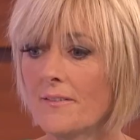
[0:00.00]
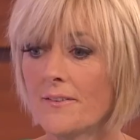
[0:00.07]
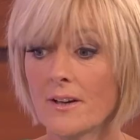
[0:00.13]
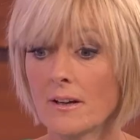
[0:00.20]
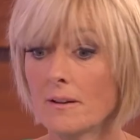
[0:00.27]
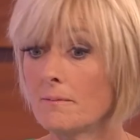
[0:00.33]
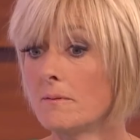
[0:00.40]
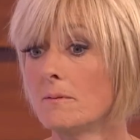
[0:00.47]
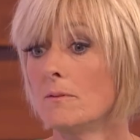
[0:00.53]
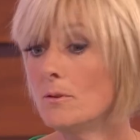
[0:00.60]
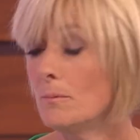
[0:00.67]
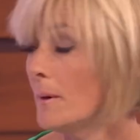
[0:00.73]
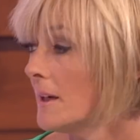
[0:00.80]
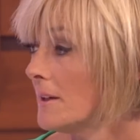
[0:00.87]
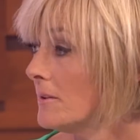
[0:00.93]
that you
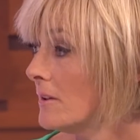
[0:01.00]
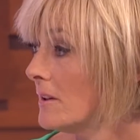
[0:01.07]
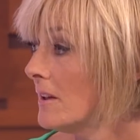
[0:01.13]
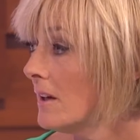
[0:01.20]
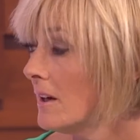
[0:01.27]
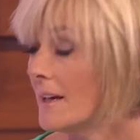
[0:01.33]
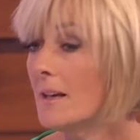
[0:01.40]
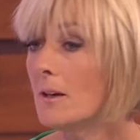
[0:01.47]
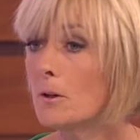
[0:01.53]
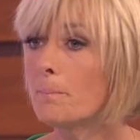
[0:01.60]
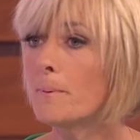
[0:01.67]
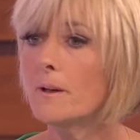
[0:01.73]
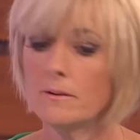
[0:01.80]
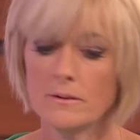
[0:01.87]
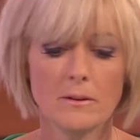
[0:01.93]
might not like,
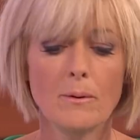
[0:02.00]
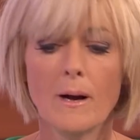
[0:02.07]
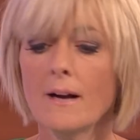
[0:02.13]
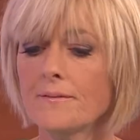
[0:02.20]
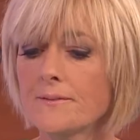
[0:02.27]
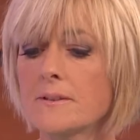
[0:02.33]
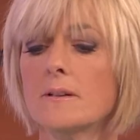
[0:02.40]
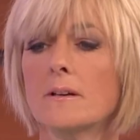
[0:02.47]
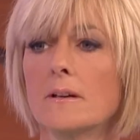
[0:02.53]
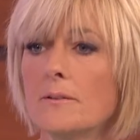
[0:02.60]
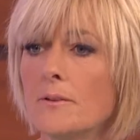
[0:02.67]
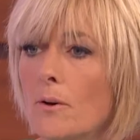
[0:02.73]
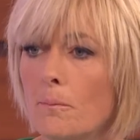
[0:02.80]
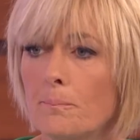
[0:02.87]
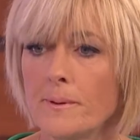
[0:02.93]
but you have to
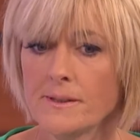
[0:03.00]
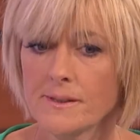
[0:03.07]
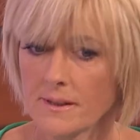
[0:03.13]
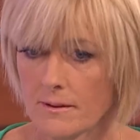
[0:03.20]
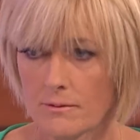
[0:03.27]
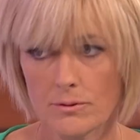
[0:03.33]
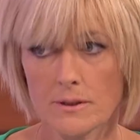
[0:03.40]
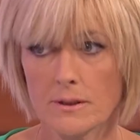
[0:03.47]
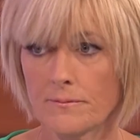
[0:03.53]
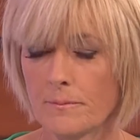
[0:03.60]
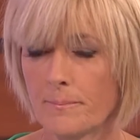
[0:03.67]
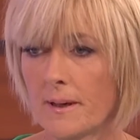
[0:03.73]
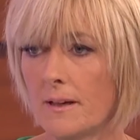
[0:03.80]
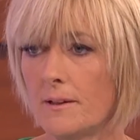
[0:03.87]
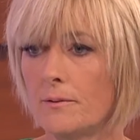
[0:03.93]
not be secretive
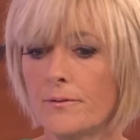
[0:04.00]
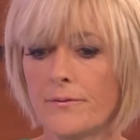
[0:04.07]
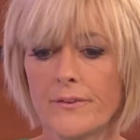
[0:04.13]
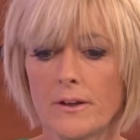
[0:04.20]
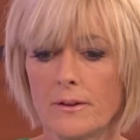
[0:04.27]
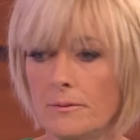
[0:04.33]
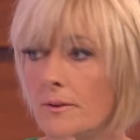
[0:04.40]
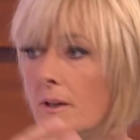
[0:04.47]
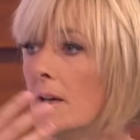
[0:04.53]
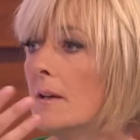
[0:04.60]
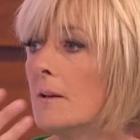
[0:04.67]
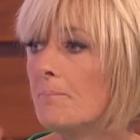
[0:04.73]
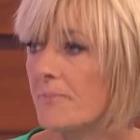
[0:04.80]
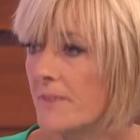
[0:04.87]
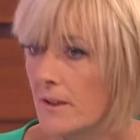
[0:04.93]
about your phone.
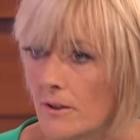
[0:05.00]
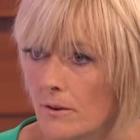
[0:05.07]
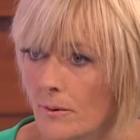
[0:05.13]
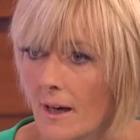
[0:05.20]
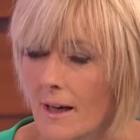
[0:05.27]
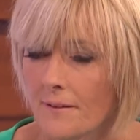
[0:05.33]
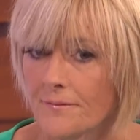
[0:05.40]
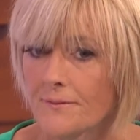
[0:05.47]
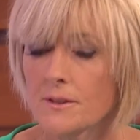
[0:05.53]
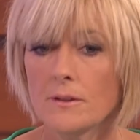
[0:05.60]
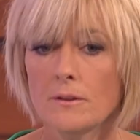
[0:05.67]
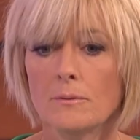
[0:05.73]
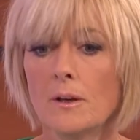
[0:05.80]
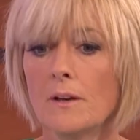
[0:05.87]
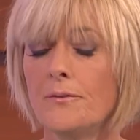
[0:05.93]
You have
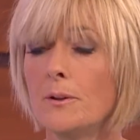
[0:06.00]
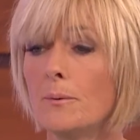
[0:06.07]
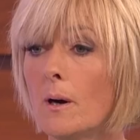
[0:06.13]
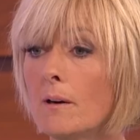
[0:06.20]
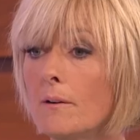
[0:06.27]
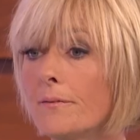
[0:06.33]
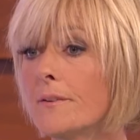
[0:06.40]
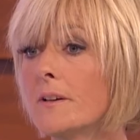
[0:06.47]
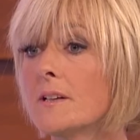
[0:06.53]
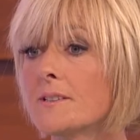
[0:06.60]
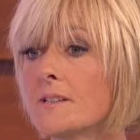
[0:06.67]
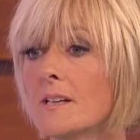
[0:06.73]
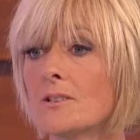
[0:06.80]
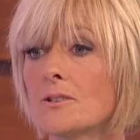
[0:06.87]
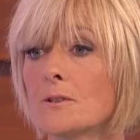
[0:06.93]
to... If you are a
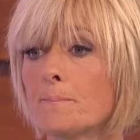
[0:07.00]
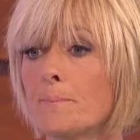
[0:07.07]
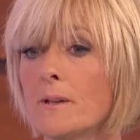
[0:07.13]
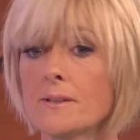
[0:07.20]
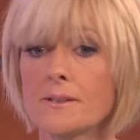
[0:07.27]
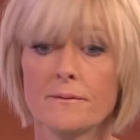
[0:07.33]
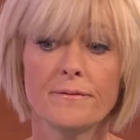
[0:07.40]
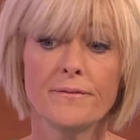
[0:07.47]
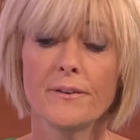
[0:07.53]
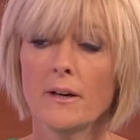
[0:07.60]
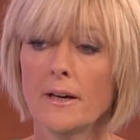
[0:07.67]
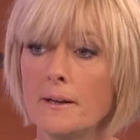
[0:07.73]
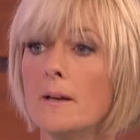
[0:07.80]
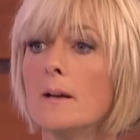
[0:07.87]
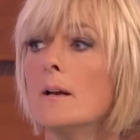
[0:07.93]
flirtatious person,
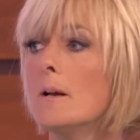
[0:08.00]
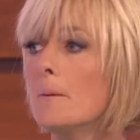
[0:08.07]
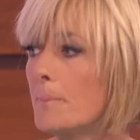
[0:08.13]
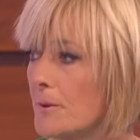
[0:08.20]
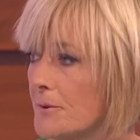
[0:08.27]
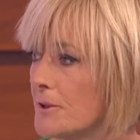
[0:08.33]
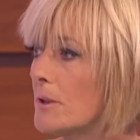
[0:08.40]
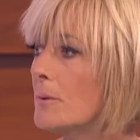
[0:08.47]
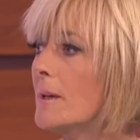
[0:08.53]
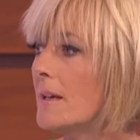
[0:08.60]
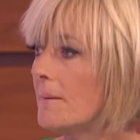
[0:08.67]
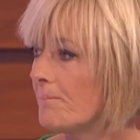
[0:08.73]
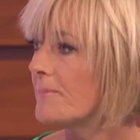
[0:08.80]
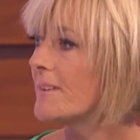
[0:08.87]
fine, but do it